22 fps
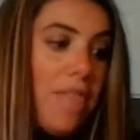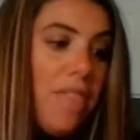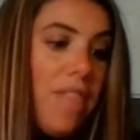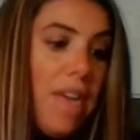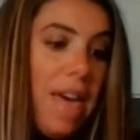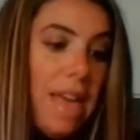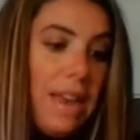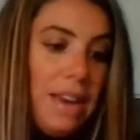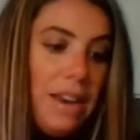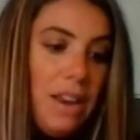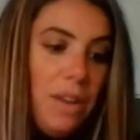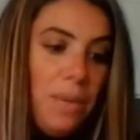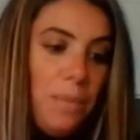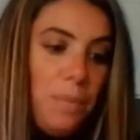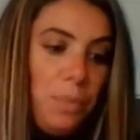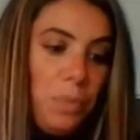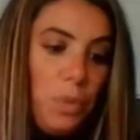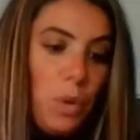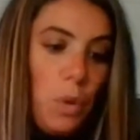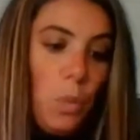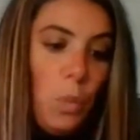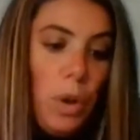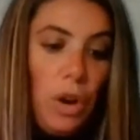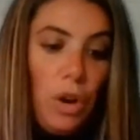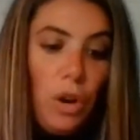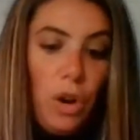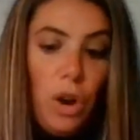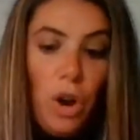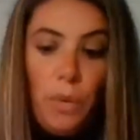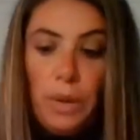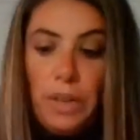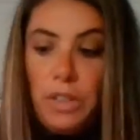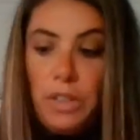Then we are
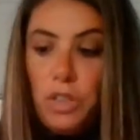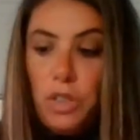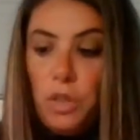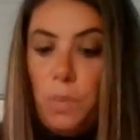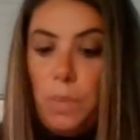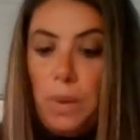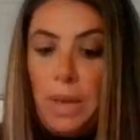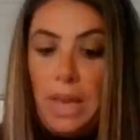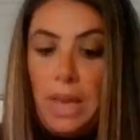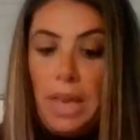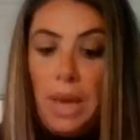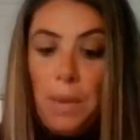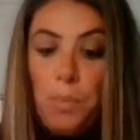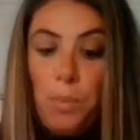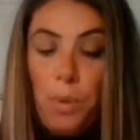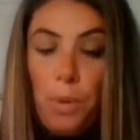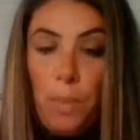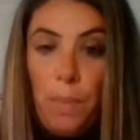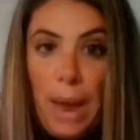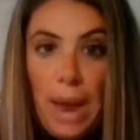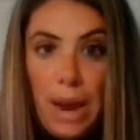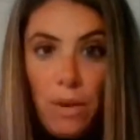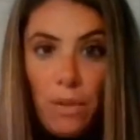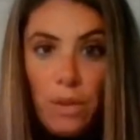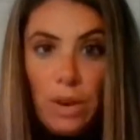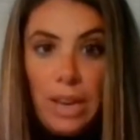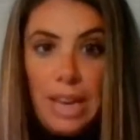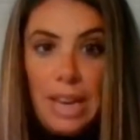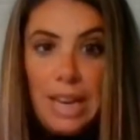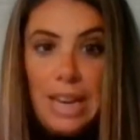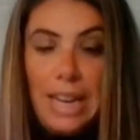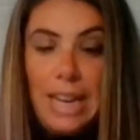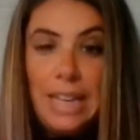going to be
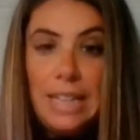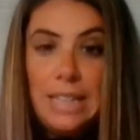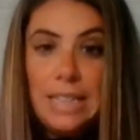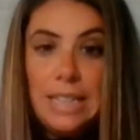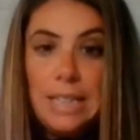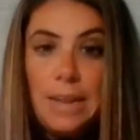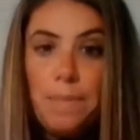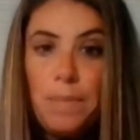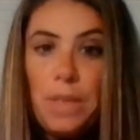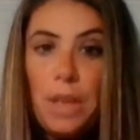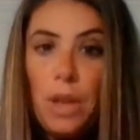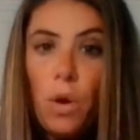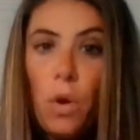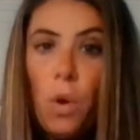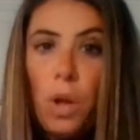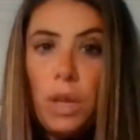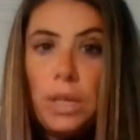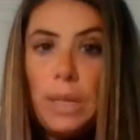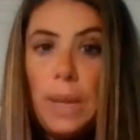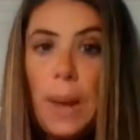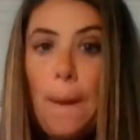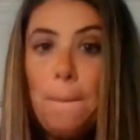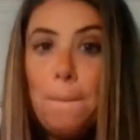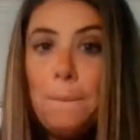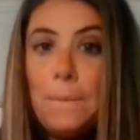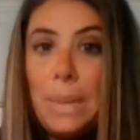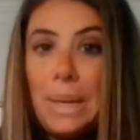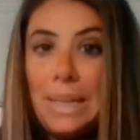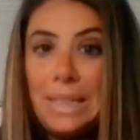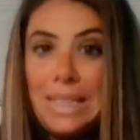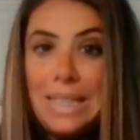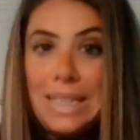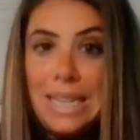preparing it in something called a
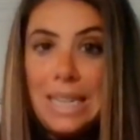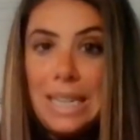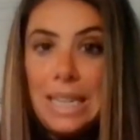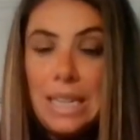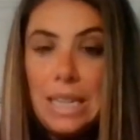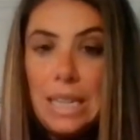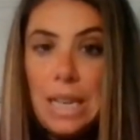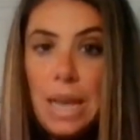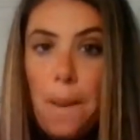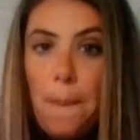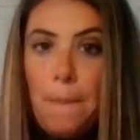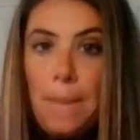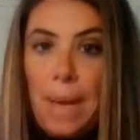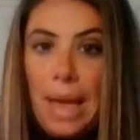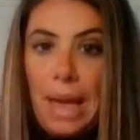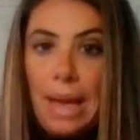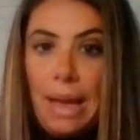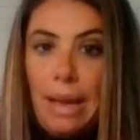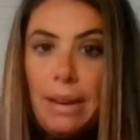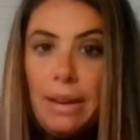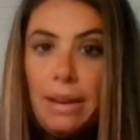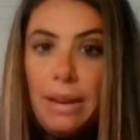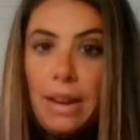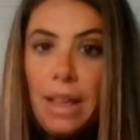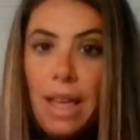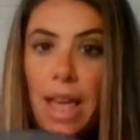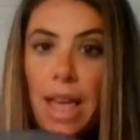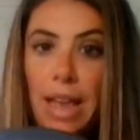bundt pan.